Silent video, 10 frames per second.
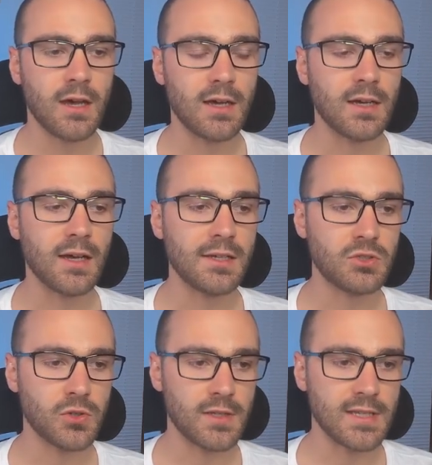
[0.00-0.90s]
a
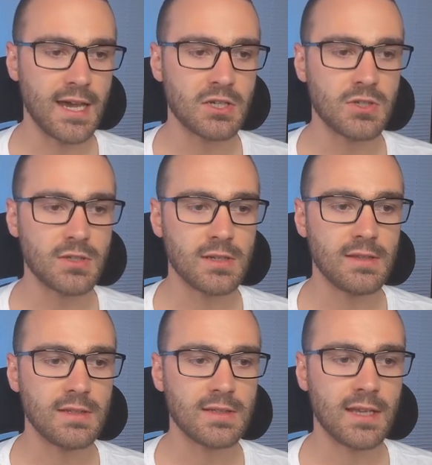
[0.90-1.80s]
transaction in
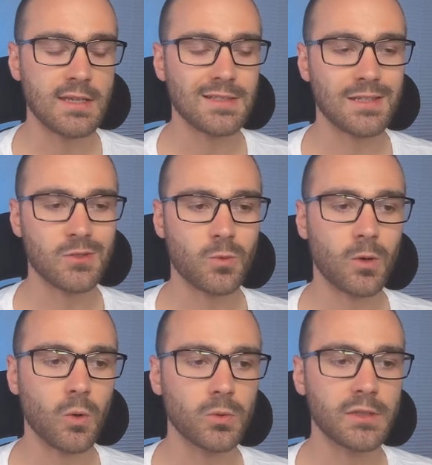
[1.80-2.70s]
this case, since
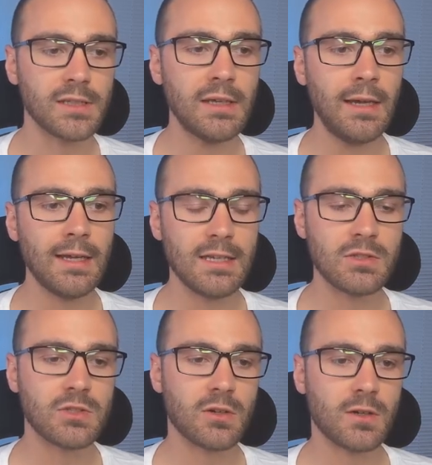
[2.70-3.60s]
we're only
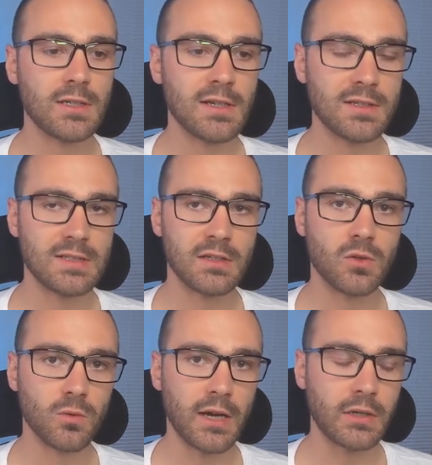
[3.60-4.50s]
inserting a
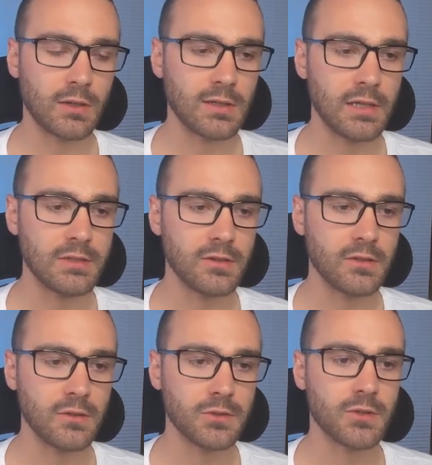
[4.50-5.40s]
single record into the
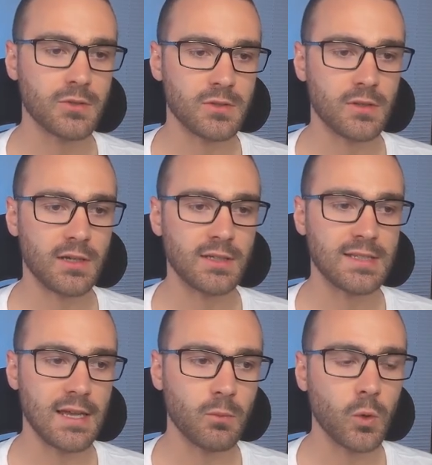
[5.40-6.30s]
user's
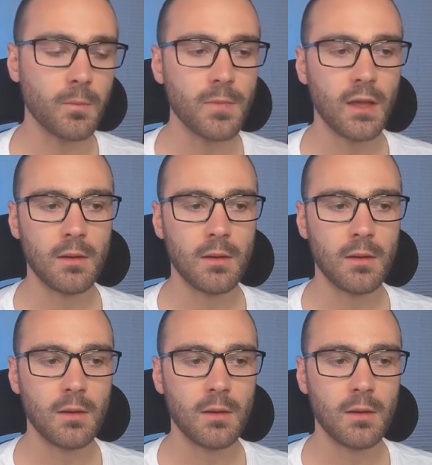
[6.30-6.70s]
table.